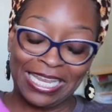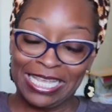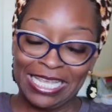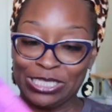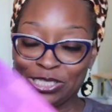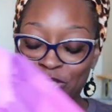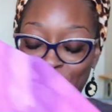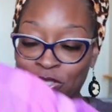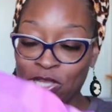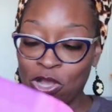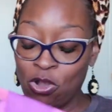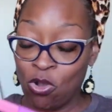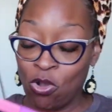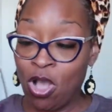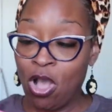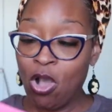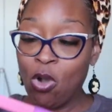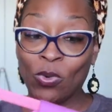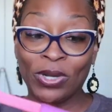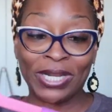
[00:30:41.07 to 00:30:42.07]
And so
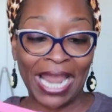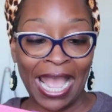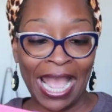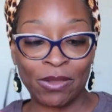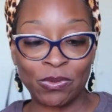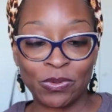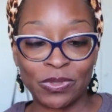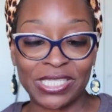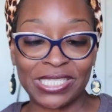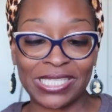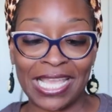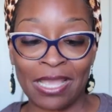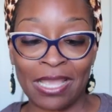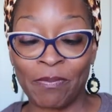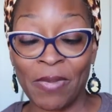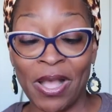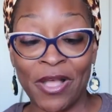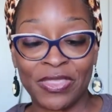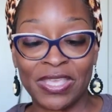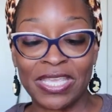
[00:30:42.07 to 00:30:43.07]
what I will say
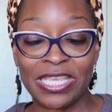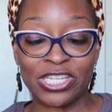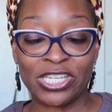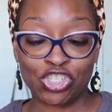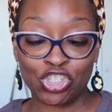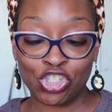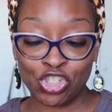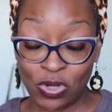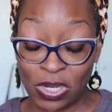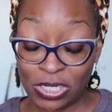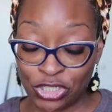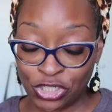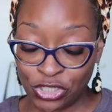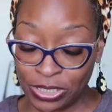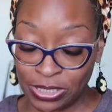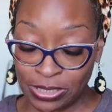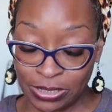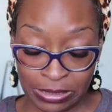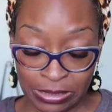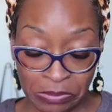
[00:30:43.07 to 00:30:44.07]
about the
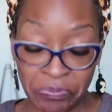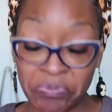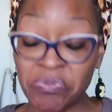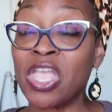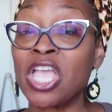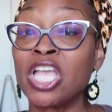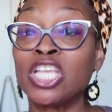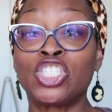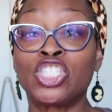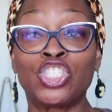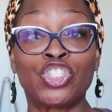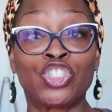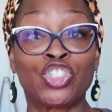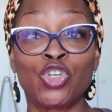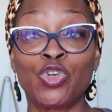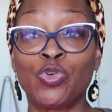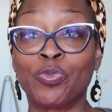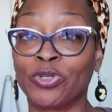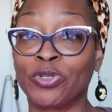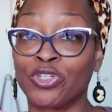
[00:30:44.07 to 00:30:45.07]
instructions,
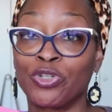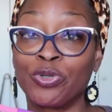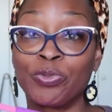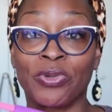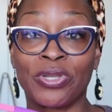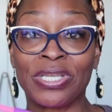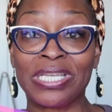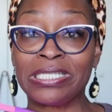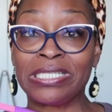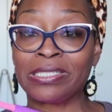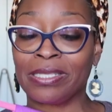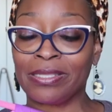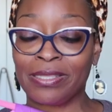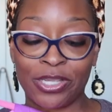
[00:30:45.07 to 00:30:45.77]
super duper easy.